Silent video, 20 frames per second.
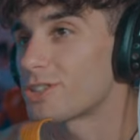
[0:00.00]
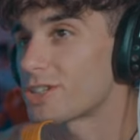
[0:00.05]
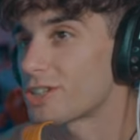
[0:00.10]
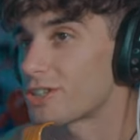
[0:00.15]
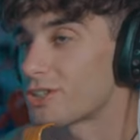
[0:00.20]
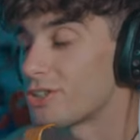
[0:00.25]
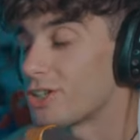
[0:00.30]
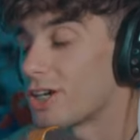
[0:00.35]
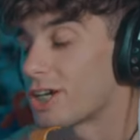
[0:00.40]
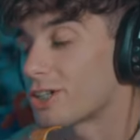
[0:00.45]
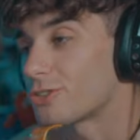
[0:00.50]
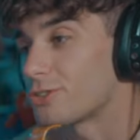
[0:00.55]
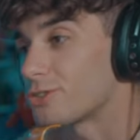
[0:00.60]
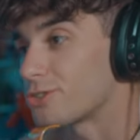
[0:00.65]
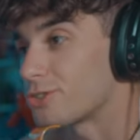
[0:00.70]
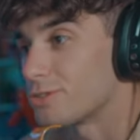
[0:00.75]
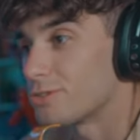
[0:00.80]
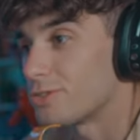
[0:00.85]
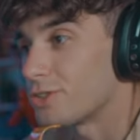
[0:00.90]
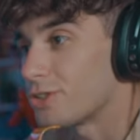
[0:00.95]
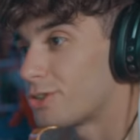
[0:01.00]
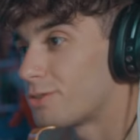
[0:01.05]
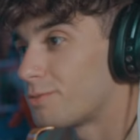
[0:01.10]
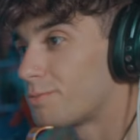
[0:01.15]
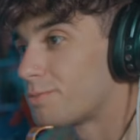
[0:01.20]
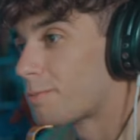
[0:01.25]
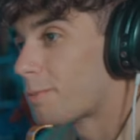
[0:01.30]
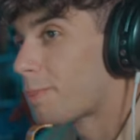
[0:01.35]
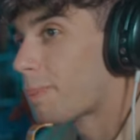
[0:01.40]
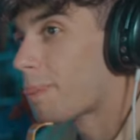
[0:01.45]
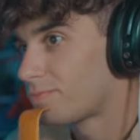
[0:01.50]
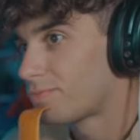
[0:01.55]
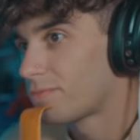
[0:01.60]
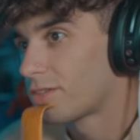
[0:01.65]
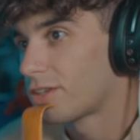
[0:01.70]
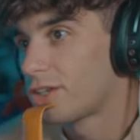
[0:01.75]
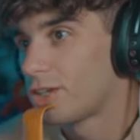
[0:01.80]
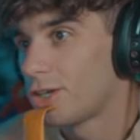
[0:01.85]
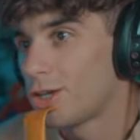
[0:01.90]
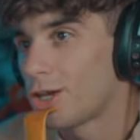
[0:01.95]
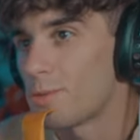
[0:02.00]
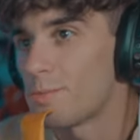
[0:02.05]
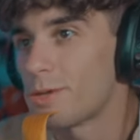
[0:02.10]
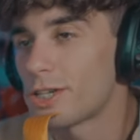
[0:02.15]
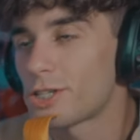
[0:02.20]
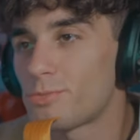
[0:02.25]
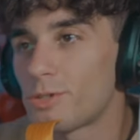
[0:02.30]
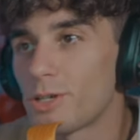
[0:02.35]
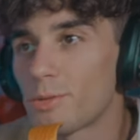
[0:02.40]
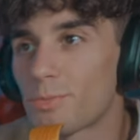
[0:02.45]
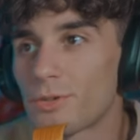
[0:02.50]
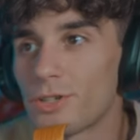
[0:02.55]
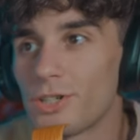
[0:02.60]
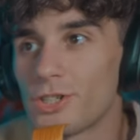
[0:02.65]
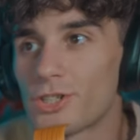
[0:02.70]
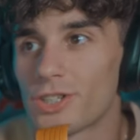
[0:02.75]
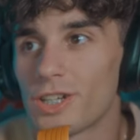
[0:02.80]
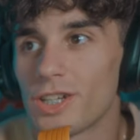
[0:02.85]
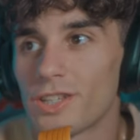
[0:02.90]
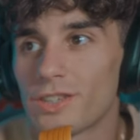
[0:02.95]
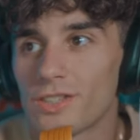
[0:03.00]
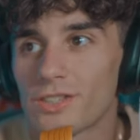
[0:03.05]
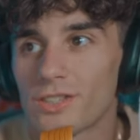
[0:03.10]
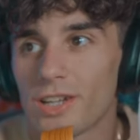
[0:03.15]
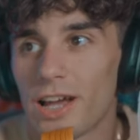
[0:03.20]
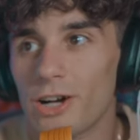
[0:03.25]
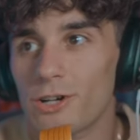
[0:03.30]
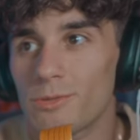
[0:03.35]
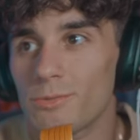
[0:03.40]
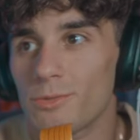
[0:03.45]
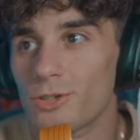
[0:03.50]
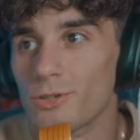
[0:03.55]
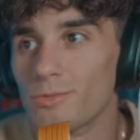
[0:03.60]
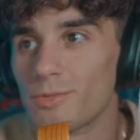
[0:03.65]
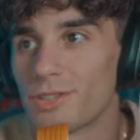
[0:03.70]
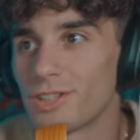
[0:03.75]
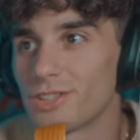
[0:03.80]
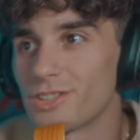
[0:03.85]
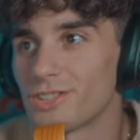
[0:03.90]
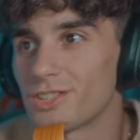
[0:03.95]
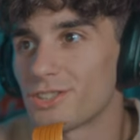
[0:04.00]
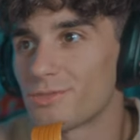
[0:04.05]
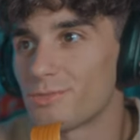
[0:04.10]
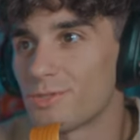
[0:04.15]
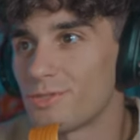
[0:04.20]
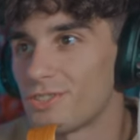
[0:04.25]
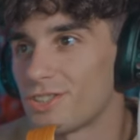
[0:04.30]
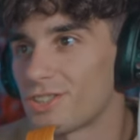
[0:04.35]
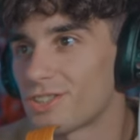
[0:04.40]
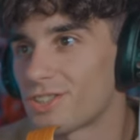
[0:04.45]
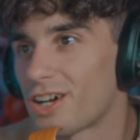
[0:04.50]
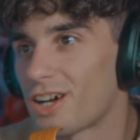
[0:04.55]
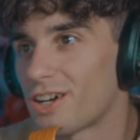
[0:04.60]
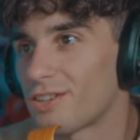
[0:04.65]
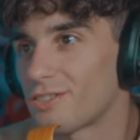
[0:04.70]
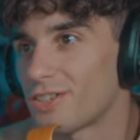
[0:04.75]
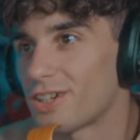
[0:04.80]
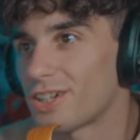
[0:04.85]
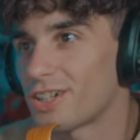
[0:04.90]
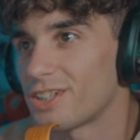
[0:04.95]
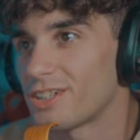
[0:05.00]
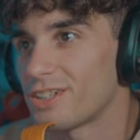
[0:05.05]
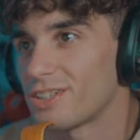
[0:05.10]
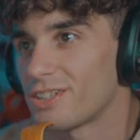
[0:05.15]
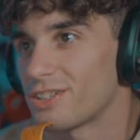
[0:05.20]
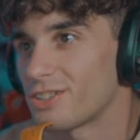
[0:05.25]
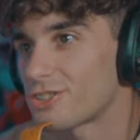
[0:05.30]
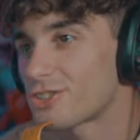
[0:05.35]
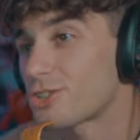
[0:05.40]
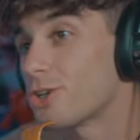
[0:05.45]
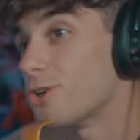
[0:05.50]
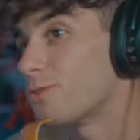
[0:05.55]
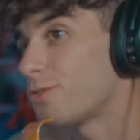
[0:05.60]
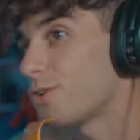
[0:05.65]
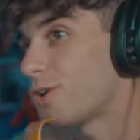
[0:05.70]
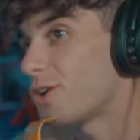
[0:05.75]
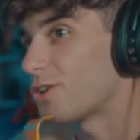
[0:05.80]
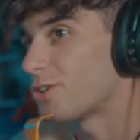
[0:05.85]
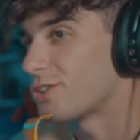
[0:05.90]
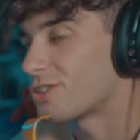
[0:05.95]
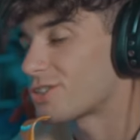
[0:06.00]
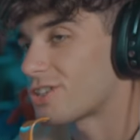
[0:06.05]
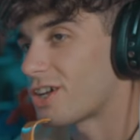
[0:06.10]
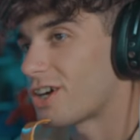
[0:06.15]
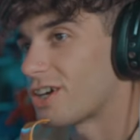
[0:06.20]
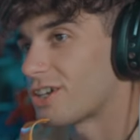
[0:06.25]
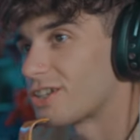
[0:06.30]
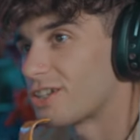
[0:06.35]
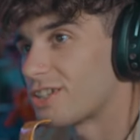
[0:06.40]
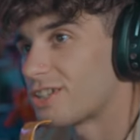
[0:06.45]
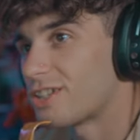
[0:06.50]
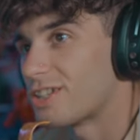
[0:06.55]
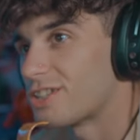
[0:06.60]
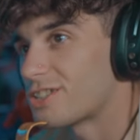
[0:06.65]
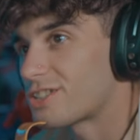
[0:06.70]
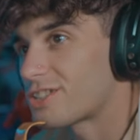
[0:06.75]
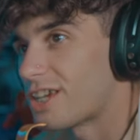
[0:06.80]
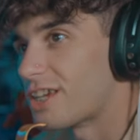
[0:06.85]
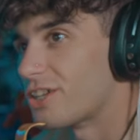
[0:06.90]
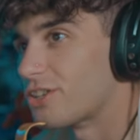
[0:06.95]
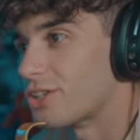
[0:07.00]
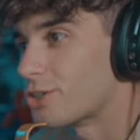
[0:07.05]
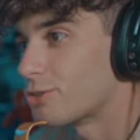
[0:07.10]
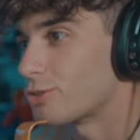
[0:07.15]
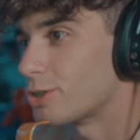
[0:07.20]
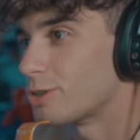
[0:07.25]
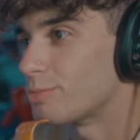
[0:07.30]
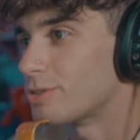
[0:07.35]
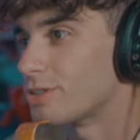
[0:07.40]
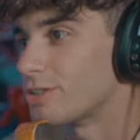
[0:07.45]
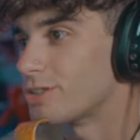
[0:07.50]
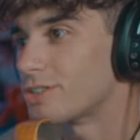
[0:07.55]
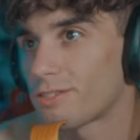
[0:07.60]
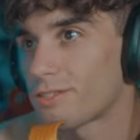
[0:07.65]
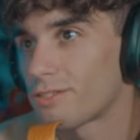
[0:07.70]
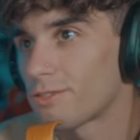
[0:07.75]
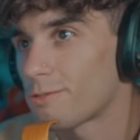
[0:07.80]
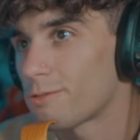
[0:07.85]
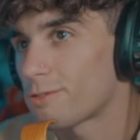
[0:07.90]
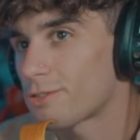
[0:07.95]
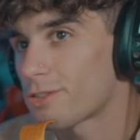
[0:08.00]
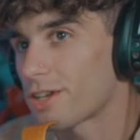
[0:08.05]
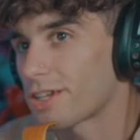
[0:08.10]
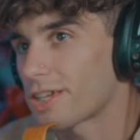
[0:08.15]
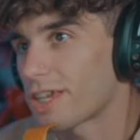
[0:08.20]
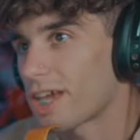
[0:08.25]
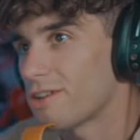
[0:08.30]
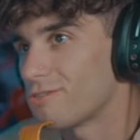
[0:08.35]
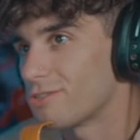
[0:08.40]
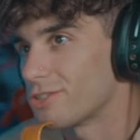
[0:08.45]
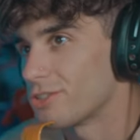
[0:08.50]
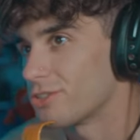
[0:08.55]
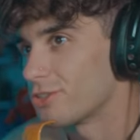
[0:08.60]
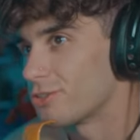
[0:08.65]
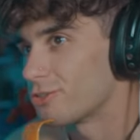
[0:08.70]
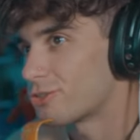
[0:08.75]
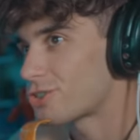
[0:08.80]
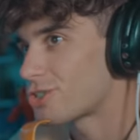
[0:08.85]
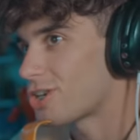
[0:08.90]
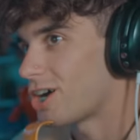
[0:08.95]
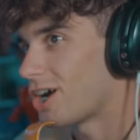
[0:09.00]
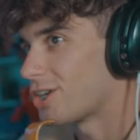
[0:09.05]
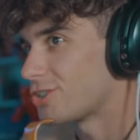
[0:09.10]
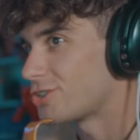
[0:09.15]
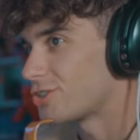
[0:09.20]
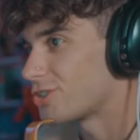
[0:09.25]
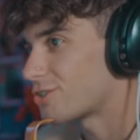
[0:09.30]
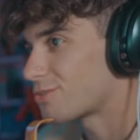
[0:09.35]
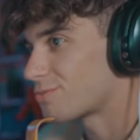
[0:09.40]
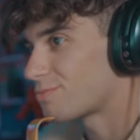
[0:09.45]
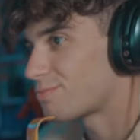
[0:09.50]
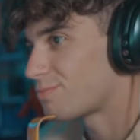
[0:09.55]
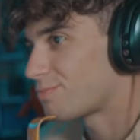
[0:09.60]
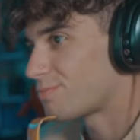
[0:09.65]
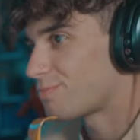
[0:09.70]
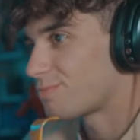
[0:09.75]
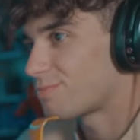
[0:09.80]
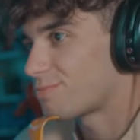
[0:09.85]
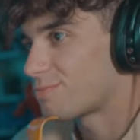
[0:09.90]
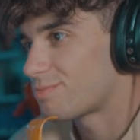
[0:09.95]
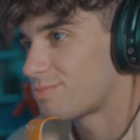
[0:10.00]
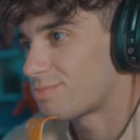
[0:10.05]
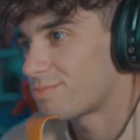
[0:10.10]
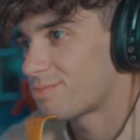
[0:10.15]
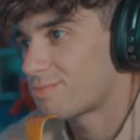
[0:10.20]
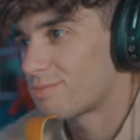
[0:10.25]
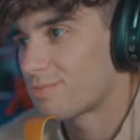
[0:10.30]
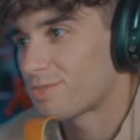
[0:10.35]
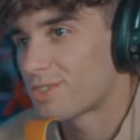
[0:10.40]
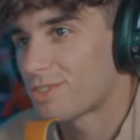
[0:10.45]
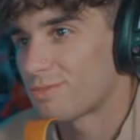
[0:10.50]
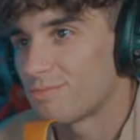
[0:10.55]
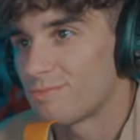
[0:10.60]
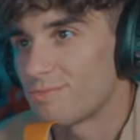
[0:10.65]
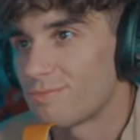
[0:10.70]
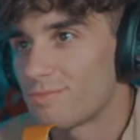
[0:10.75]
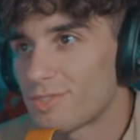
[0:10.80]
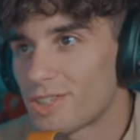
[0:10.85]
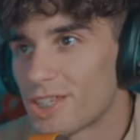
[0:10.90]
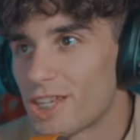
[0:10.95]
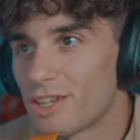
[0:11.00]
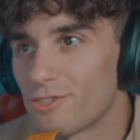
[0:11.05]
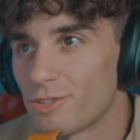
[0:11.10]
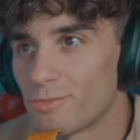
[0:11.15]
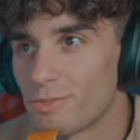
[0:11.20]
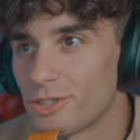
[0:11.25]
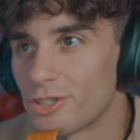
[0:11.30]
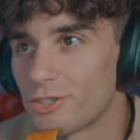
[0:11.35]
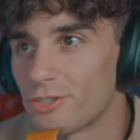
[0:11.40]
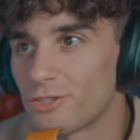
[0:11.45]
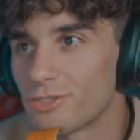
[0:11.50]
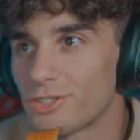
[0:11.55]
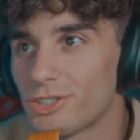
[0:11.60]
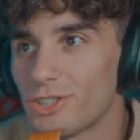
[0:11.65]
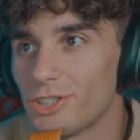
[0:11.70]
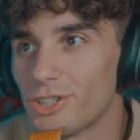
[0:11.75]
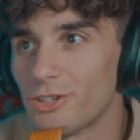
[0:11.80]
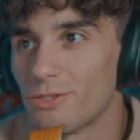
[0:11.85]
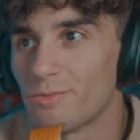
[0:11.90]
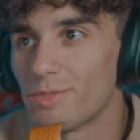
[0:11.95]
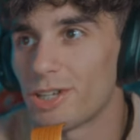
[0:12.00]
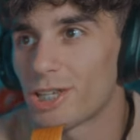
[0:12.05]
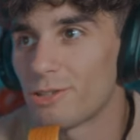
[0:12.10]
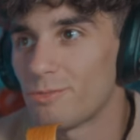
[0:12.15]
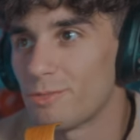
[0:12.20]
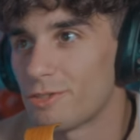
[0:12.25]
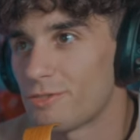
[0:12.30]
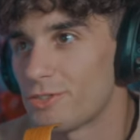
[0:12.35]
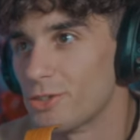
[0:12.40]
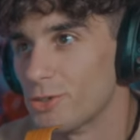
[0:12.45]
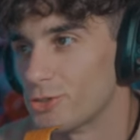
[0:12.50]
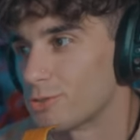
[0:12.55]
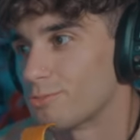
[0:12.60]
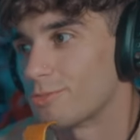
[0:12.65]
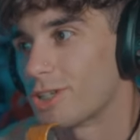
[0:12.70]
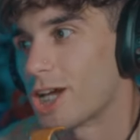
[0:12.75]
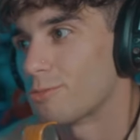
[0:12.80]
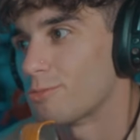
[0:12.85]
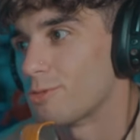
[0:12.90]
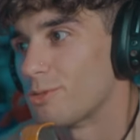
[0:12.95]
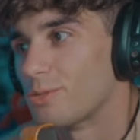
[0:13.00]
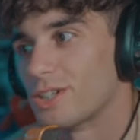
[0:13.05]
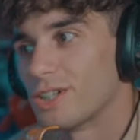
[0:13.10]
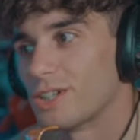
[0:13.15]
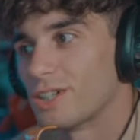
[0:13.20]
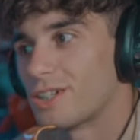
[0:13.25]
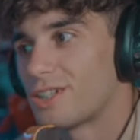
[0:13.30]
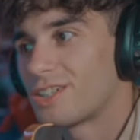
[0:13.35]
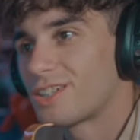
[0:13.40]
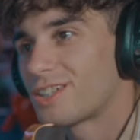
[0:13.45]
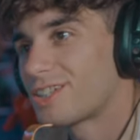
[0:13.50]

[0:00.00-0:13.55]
a good actor so far. It makes me appreciate the style more because this movie's not fucking. So far, it's not insanely creepy. With like every little shot just giving me, you know, making me feel some type of way.